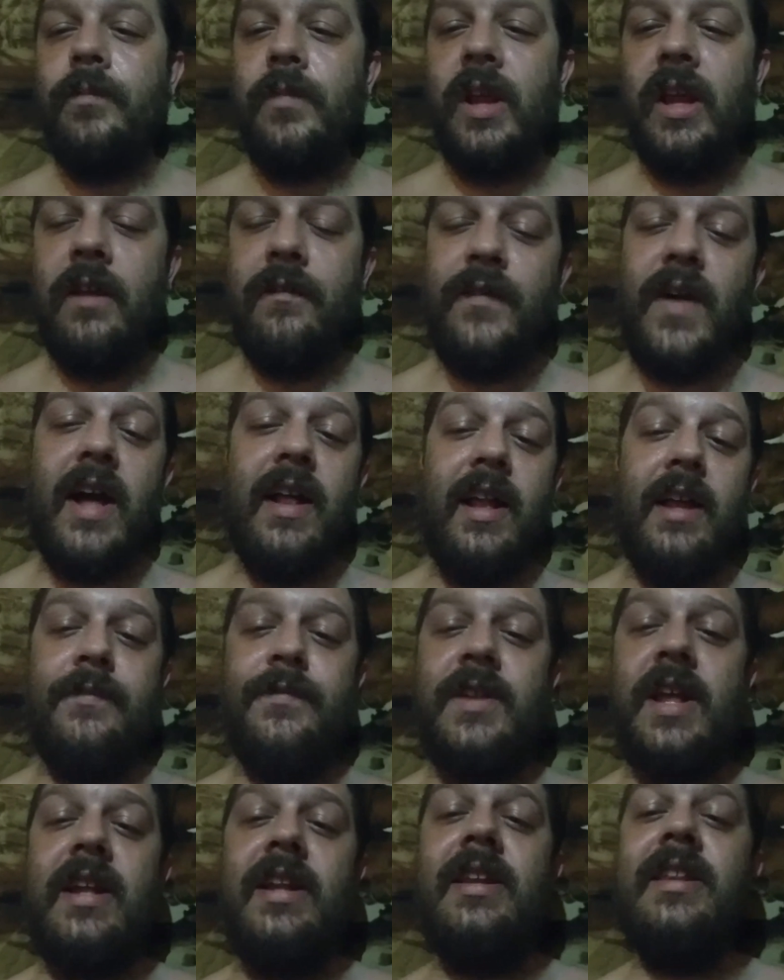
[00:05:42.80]
If I
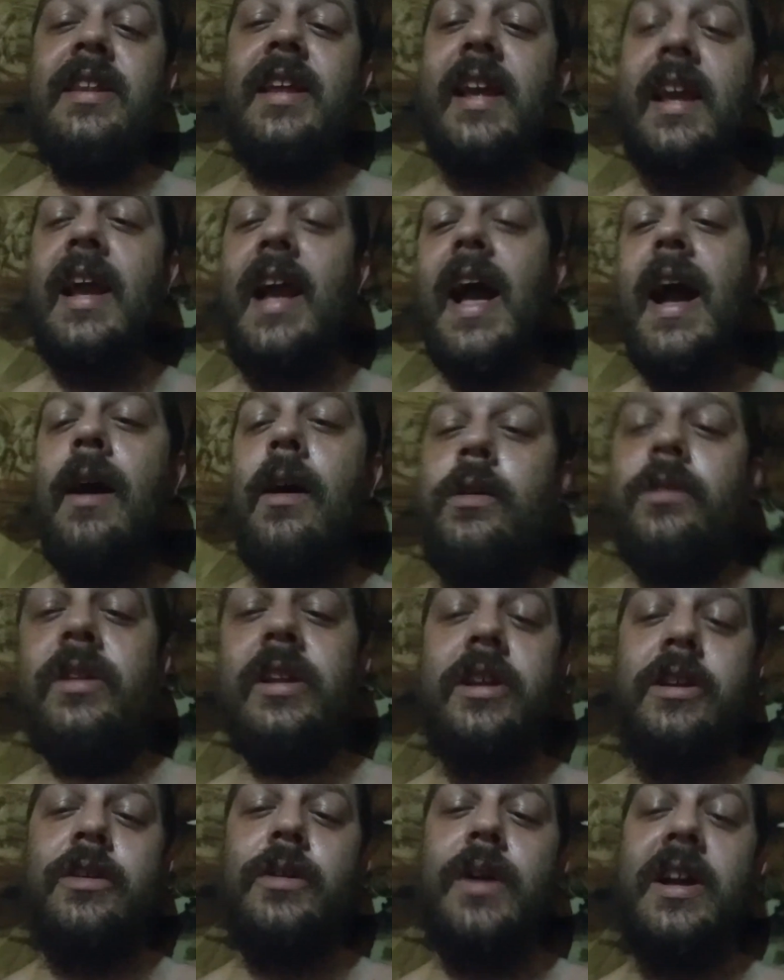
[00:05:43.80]
left anything out
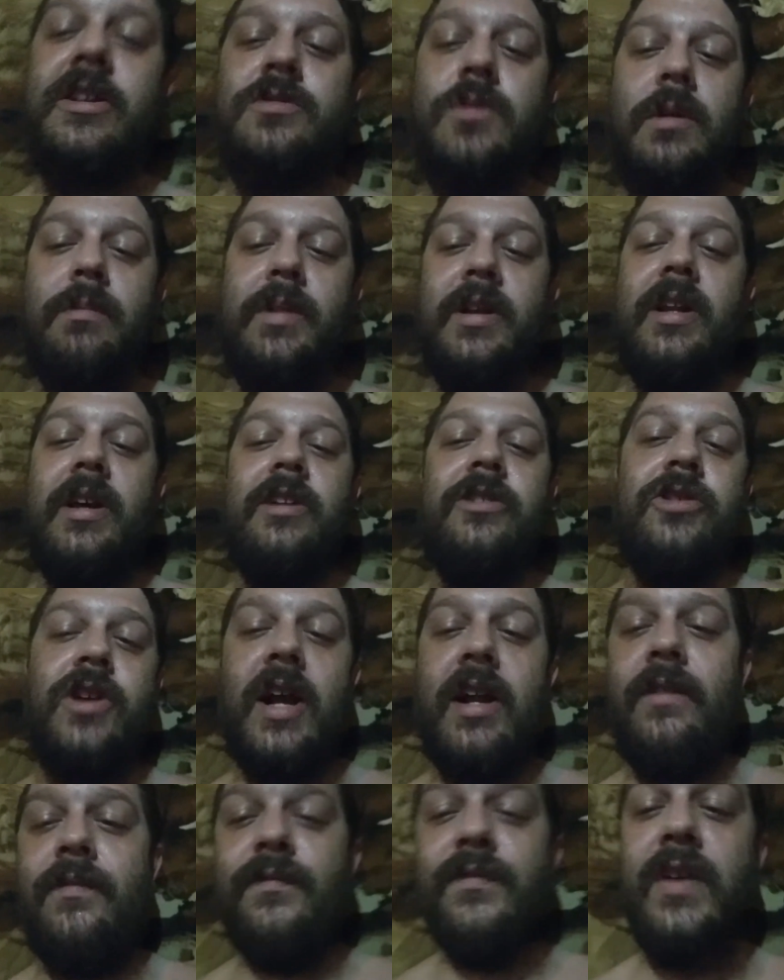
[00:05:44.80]
that you guys want me to
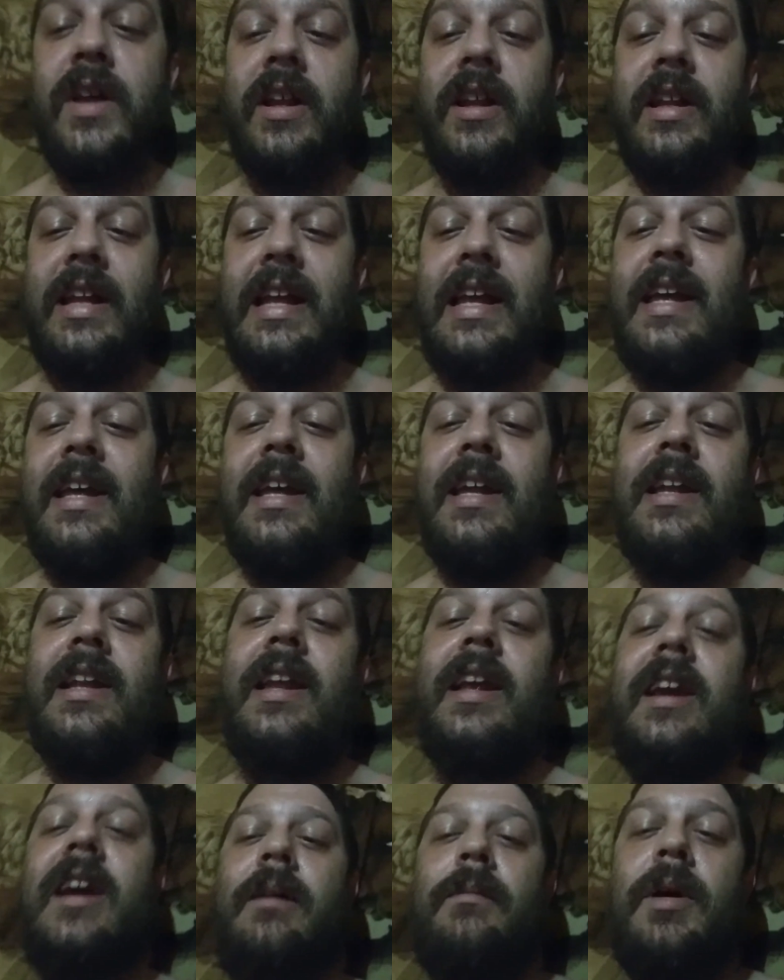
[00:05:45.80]
try to fill
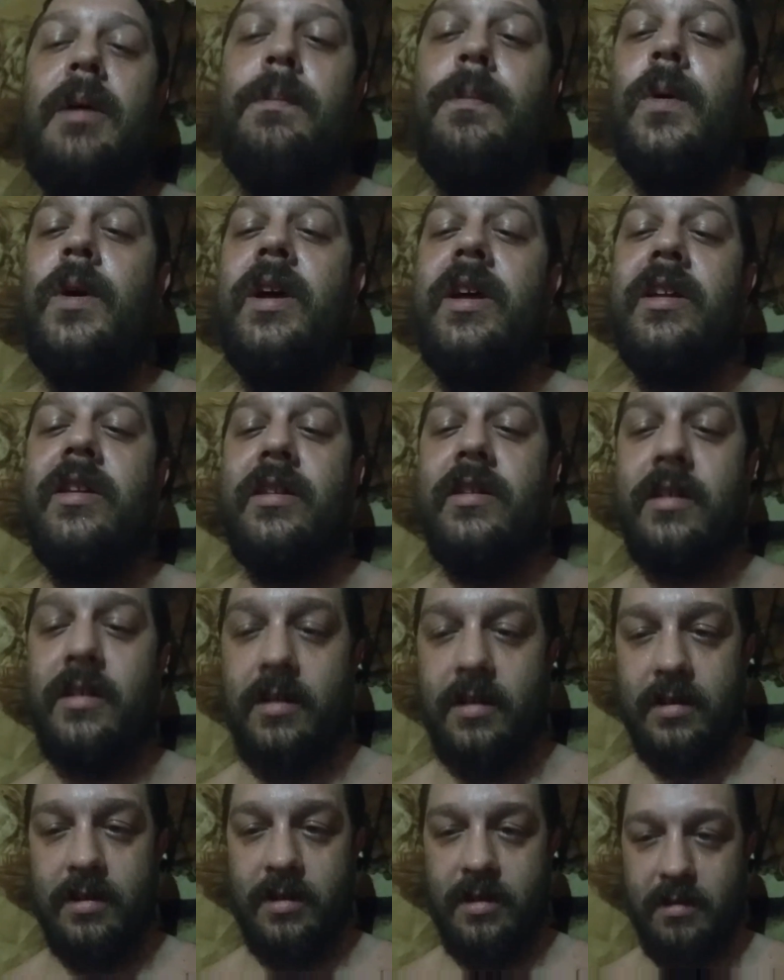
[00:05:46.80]
in and come up with
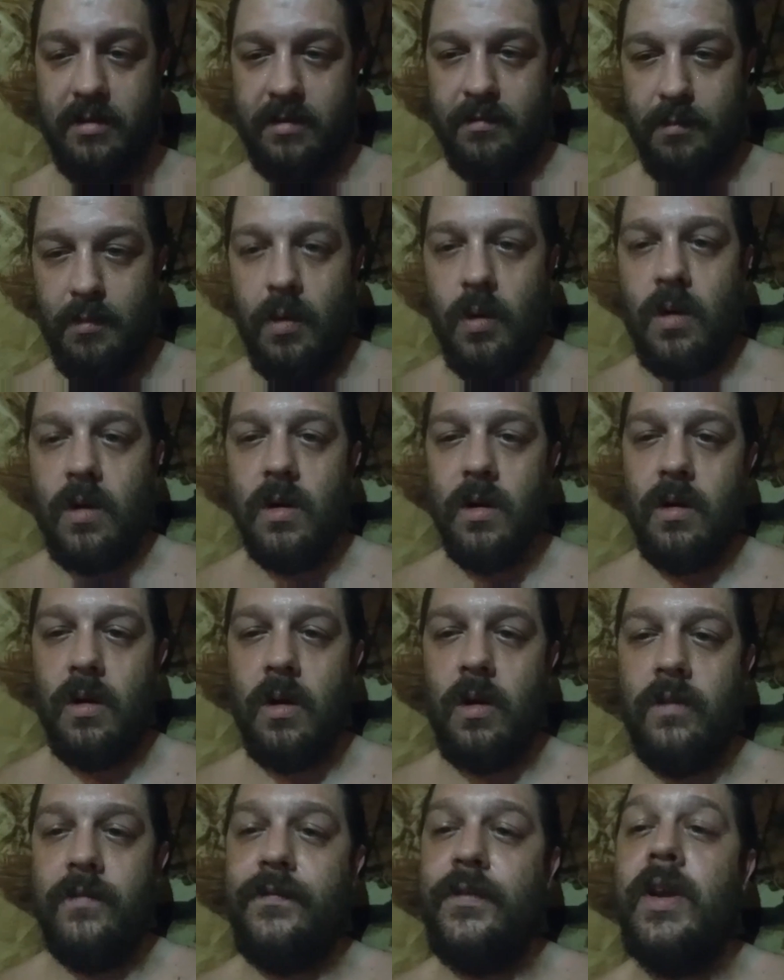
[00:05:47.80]
more,
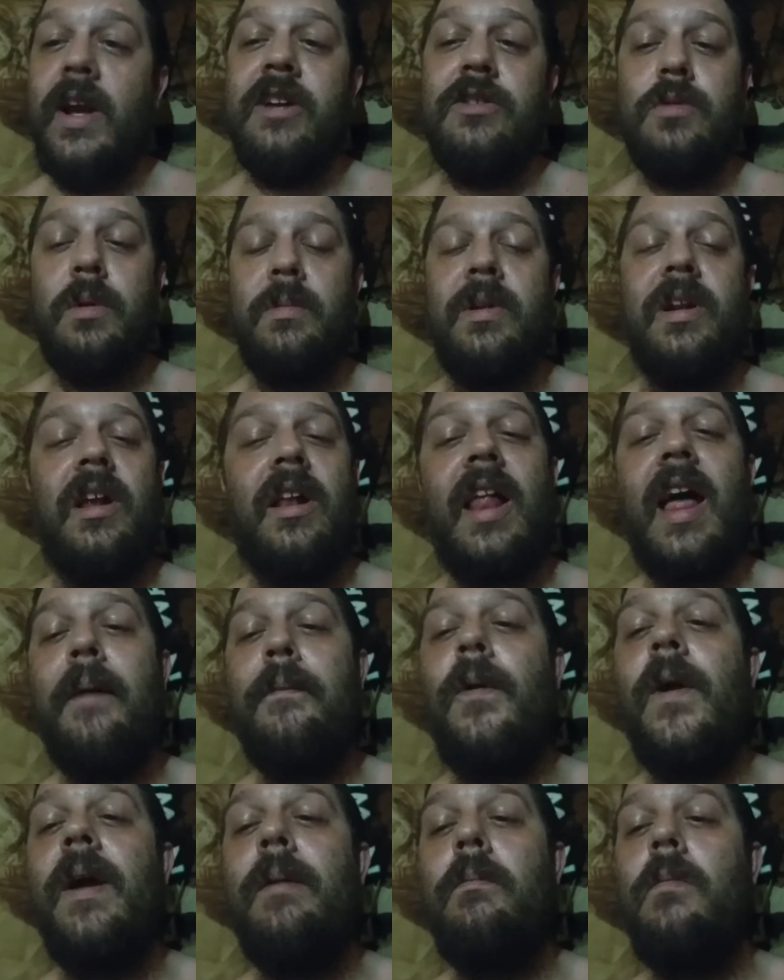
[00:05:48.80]
or if you guys want me to
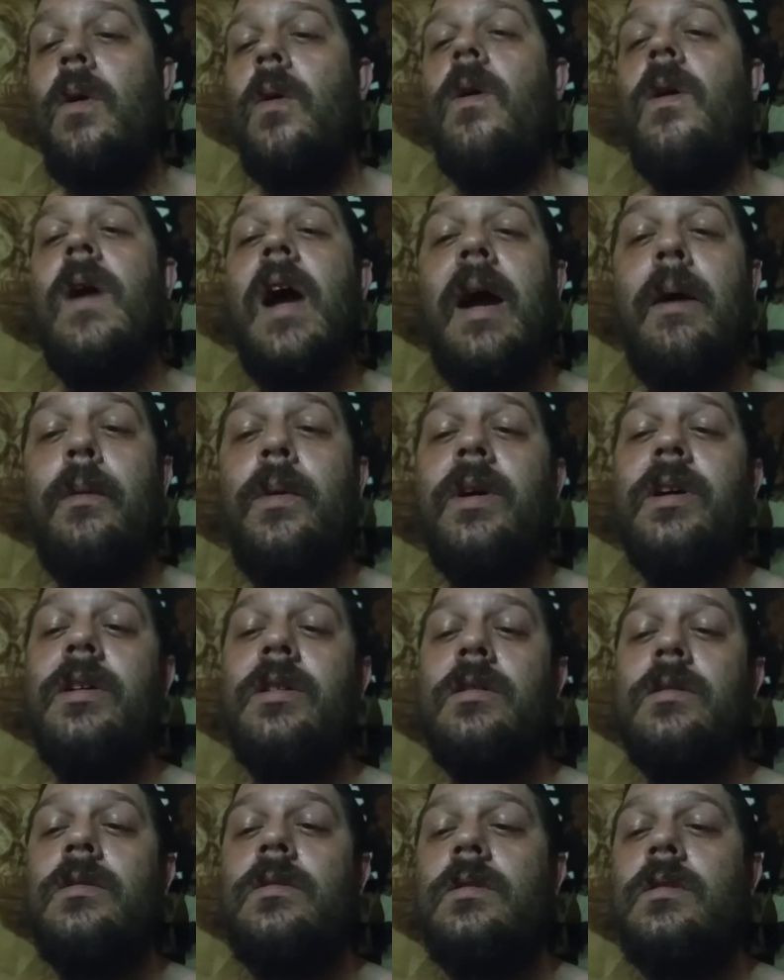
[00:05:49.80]
elaborate more, I
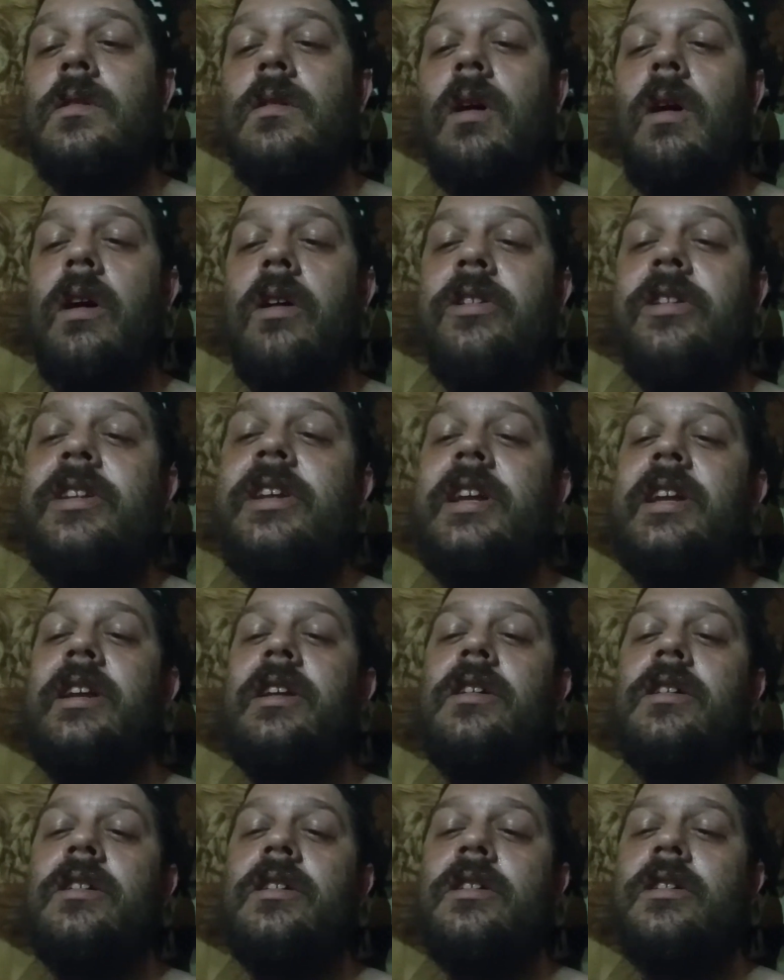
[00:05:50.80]
will on
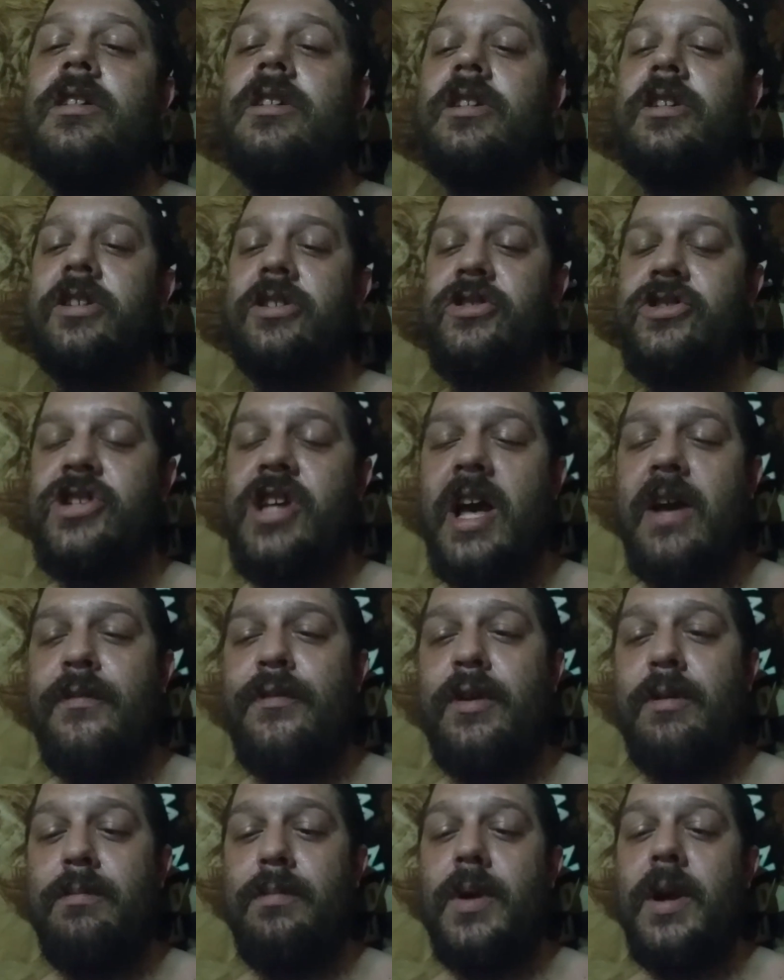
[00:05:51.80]
the
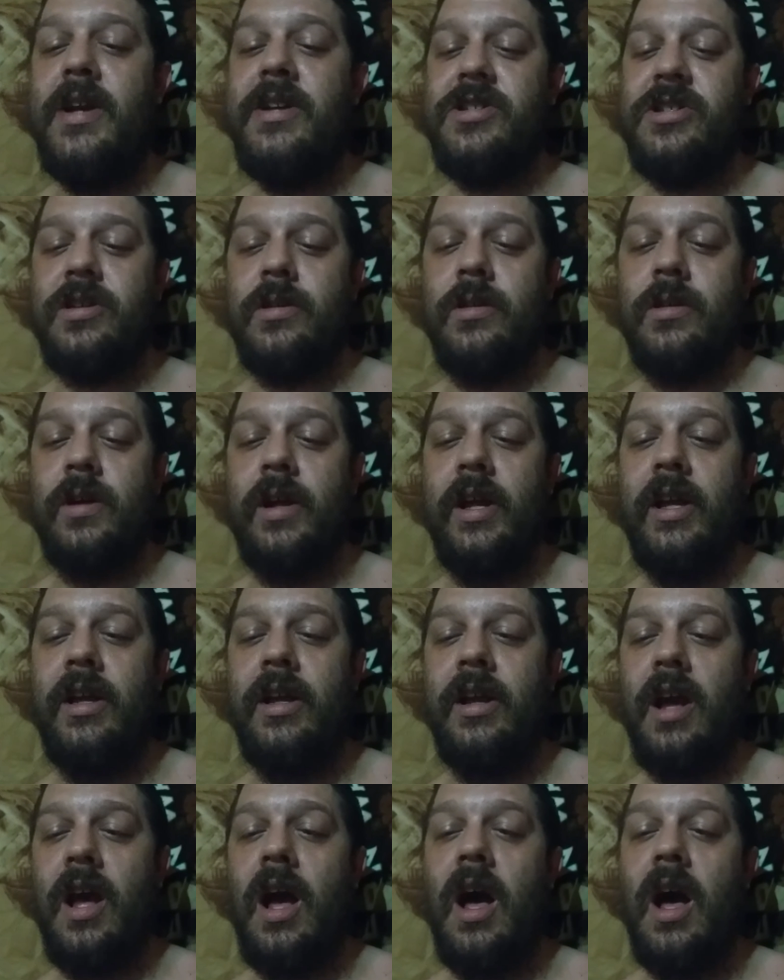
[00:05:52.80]
Jeff and Bray story.